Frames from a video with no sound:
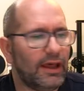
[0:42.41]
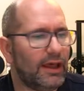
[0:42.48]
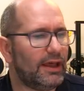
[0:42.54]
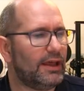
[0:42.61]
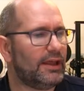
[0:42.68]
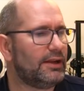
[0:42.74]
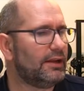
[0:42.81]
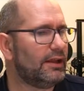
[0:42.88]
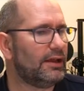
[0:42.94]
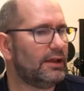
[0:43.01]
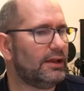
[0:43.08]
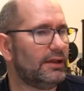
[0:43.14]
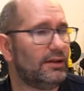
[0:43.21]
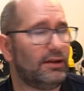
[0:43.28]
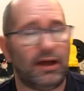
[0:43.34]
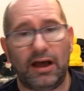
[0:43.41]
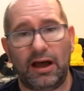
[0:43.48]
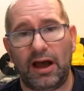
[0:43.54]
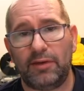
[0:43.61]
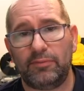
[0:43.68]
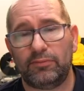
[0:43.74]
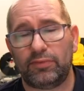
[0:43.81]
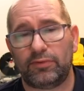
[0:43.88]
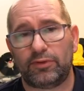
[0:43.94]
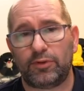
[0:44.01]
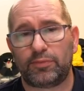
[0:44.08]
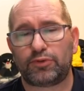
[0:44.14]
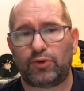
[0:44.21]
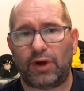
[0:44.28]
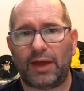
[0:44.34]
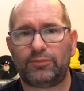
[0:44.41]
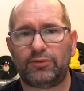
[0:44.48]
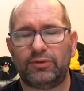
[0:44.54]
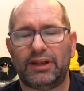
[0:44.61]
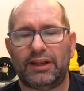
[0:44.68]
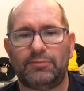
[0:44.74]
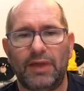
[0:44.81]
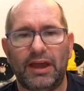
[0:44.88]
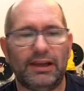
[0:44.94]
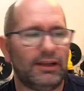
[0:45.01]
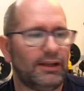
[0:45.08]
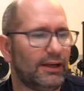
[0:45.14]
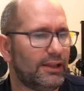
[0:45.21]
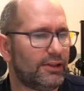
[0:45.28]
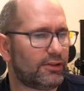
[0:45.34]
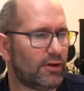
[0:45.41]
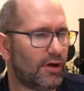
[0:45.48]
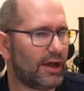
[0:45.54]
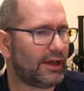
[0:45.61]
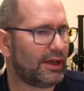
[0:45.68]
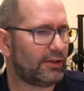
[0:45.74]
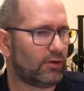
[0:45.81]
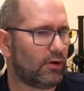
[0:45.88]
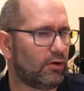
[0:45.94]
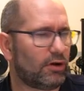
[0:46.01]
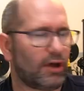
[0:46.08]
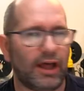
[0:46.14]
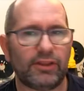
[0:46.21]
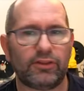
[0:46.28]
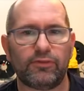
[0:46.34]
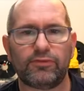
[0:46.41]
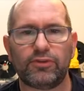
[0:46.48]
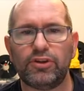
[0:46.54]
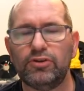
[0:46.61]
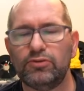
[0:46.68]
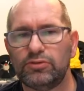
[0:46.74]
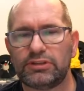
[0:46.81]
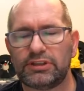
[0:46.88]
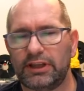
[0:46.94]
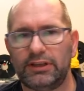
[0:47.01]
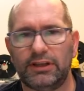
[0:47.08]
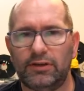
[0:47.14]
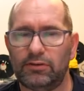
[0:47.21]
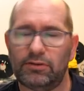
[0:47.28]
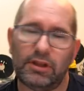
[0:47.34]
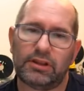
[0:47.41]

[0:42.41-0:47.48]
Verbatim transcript: And uh, I'm subscribed to that mailing list, so I get all kinds of news, and uh,